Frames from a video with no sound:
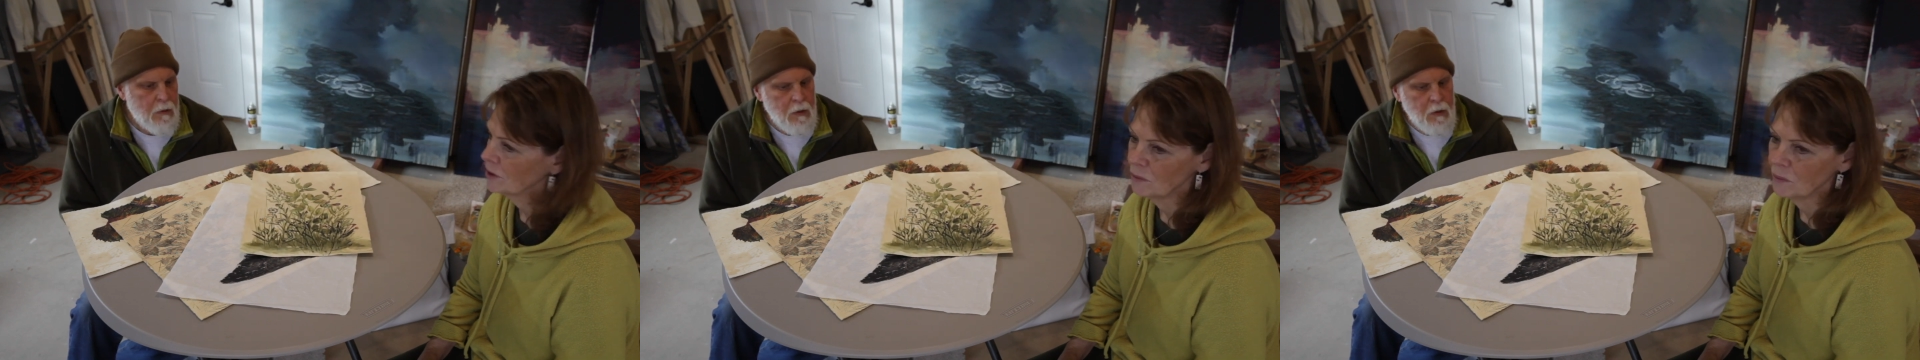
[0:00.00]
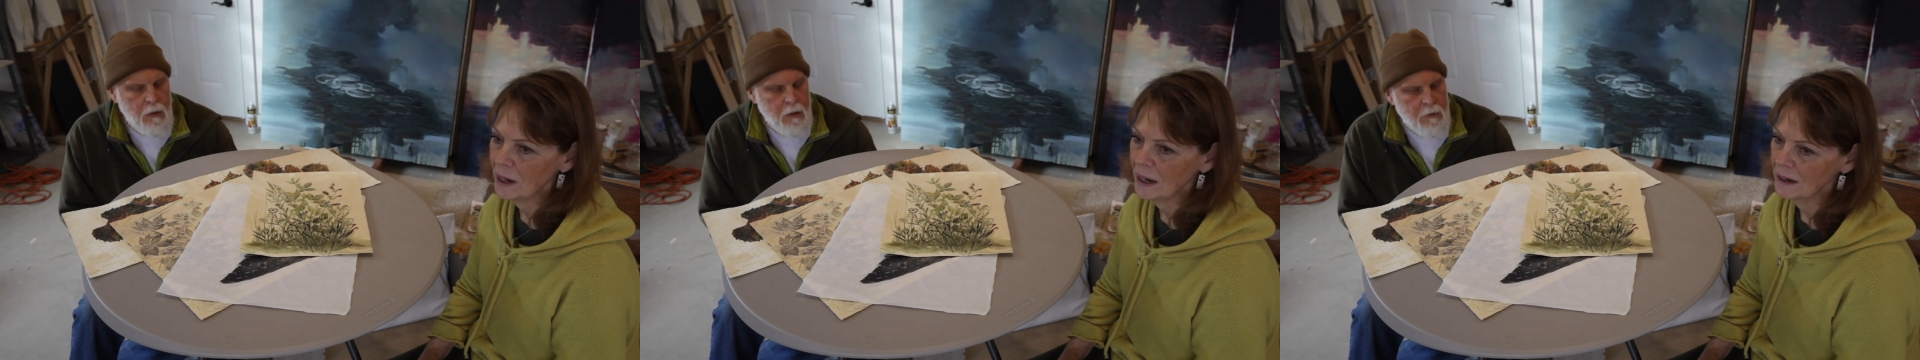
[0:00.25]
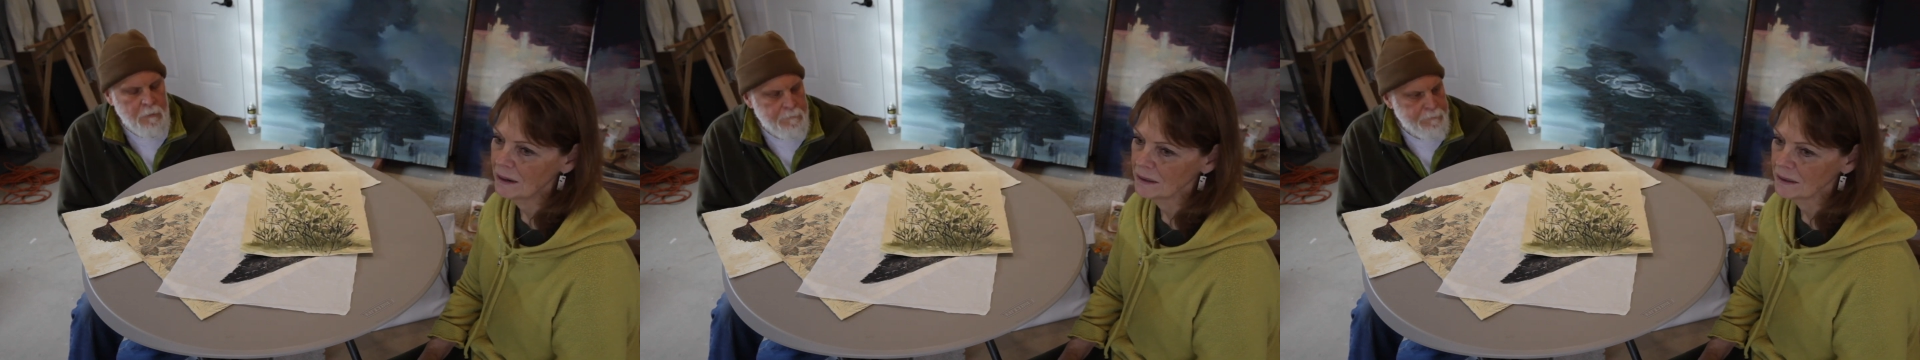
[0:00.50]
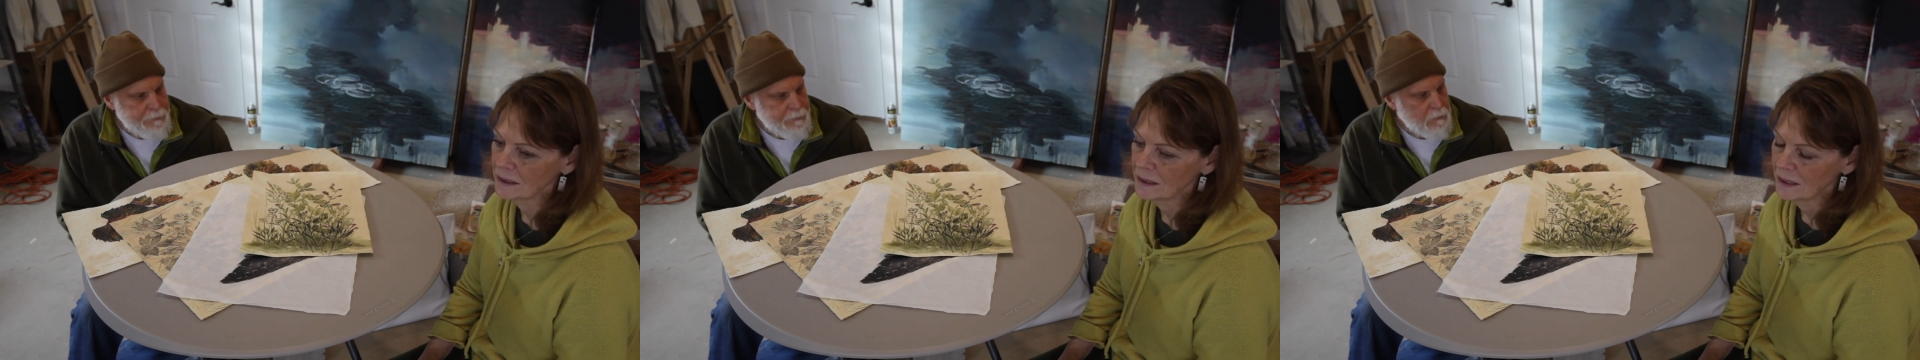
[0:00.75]
Speaker 1: a while,
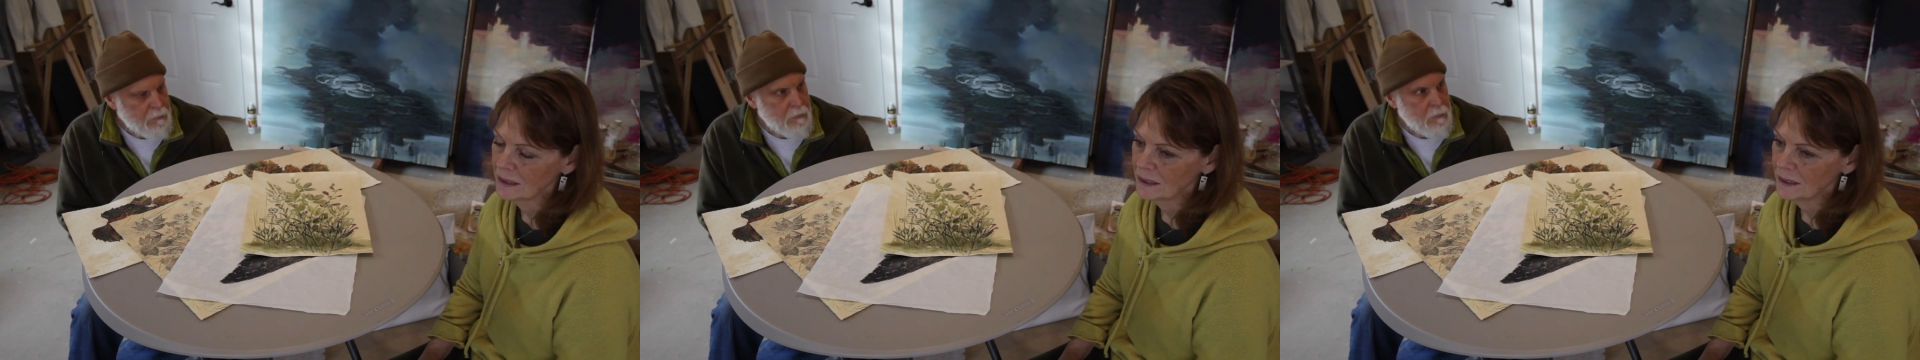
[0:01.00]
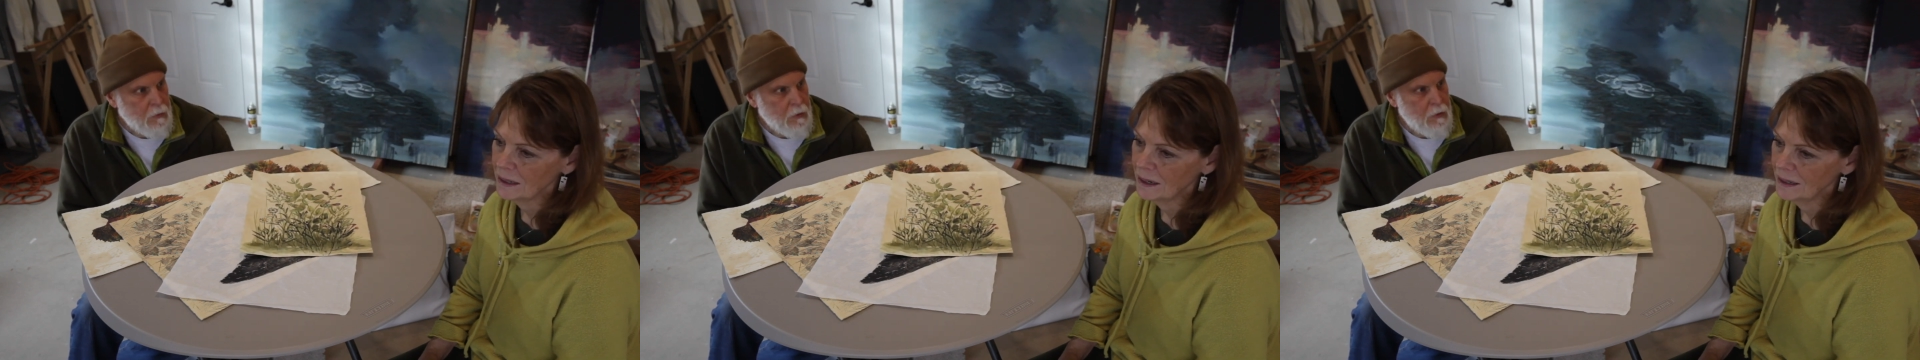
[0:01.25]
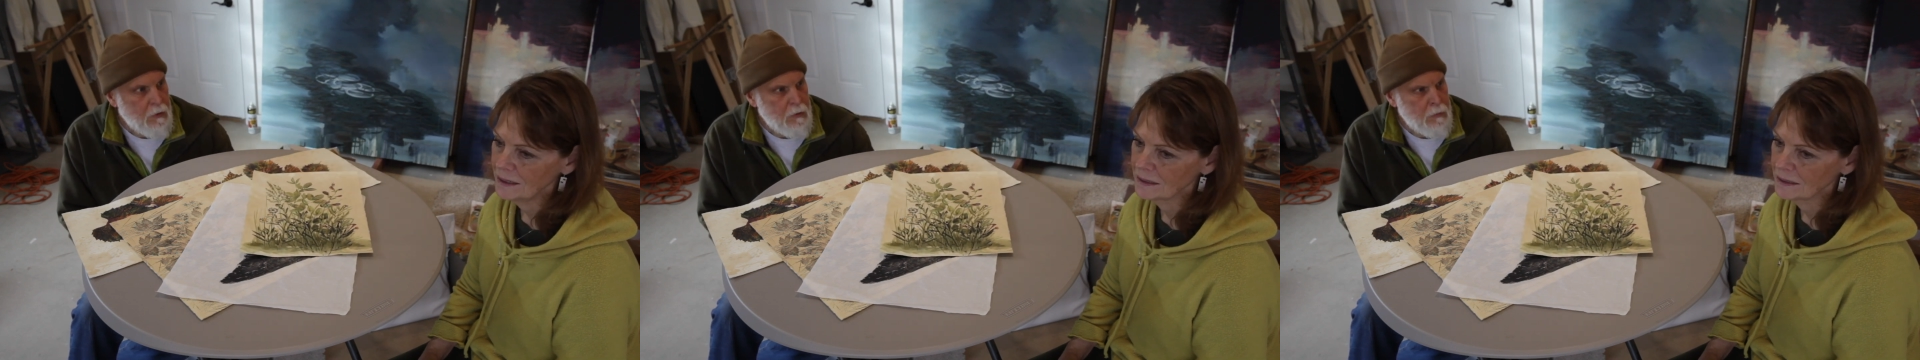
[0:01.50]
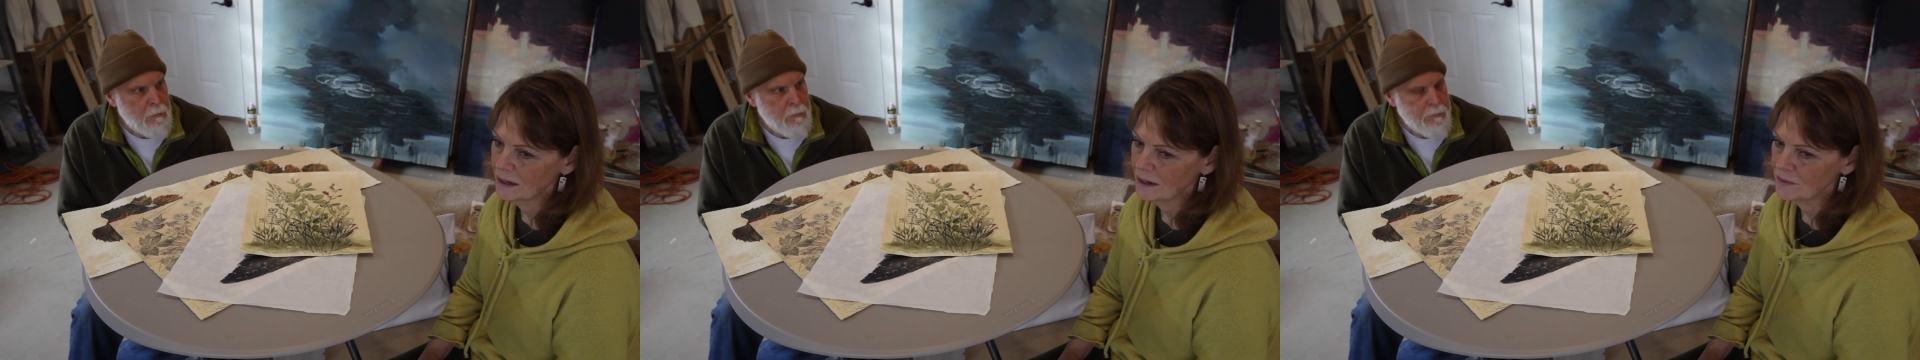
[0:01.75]
I
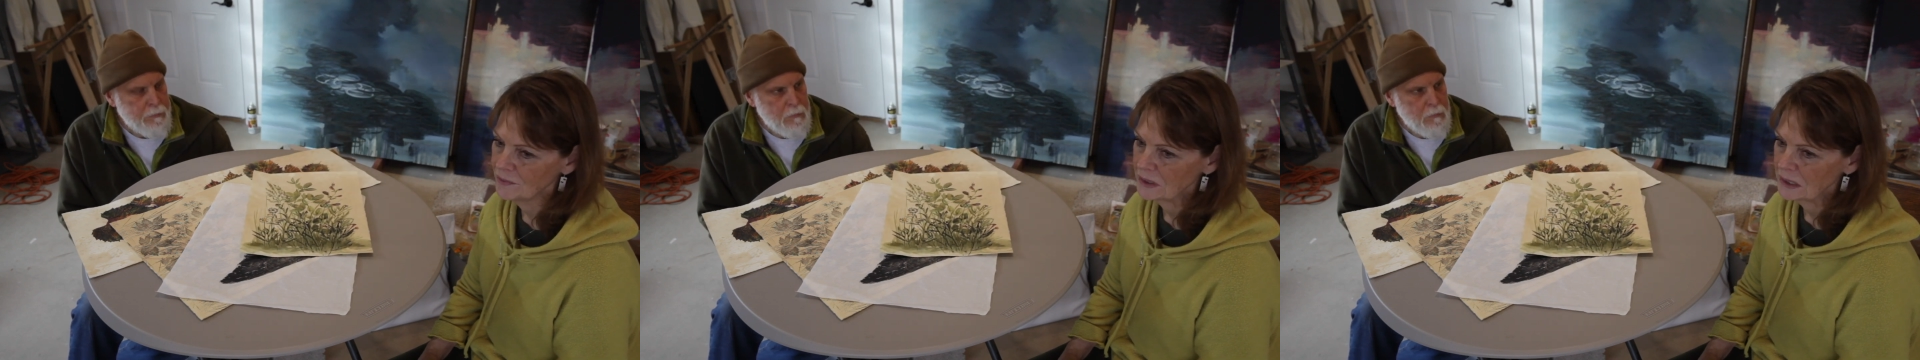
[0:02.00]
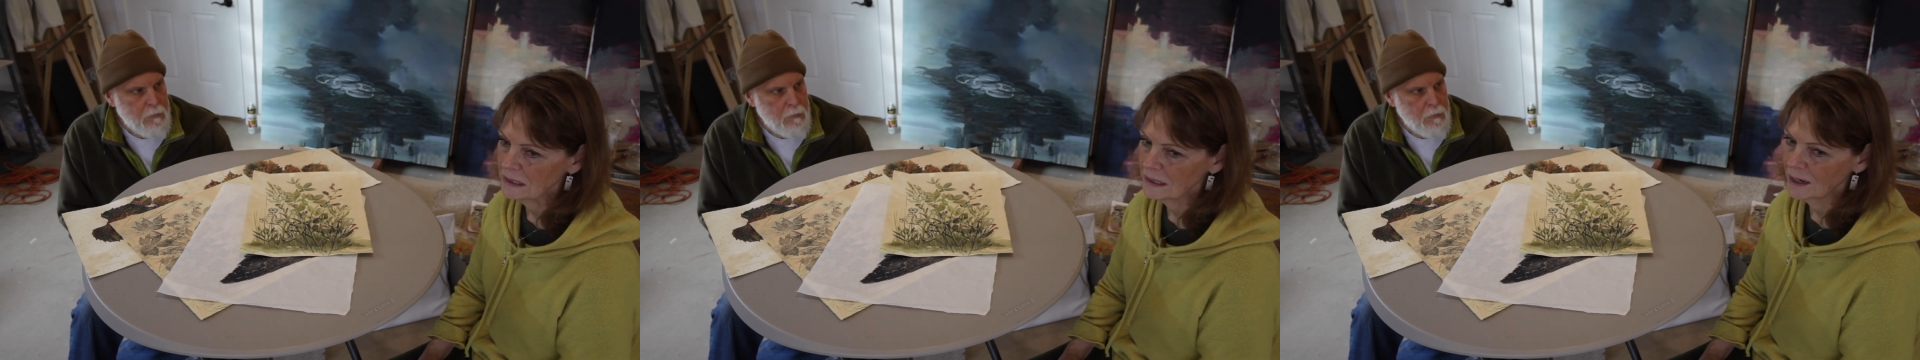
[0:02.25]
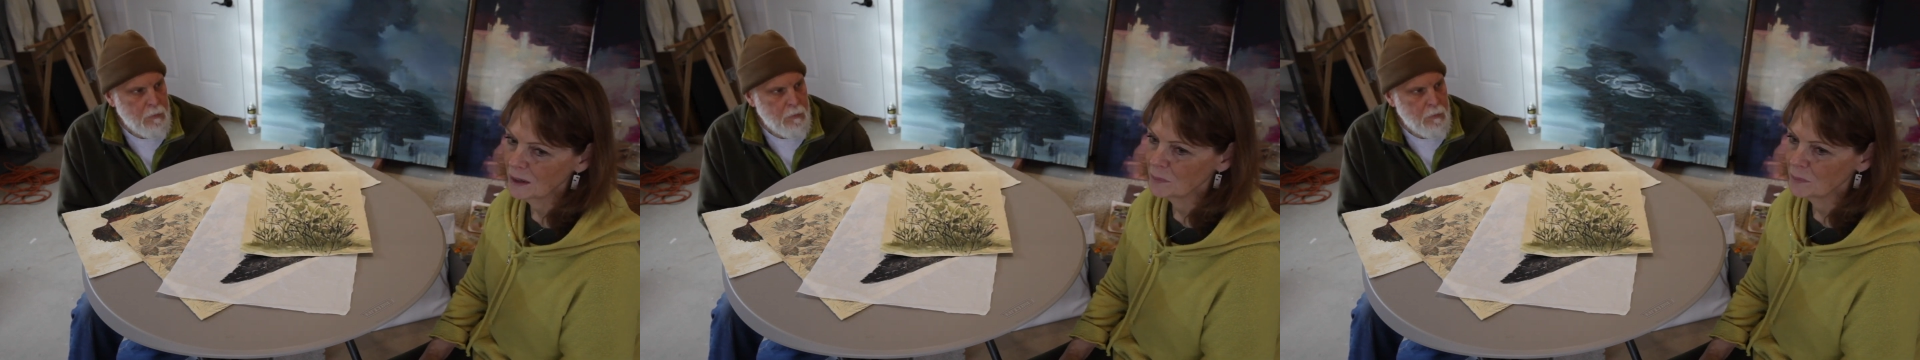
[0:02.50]
started feeling like a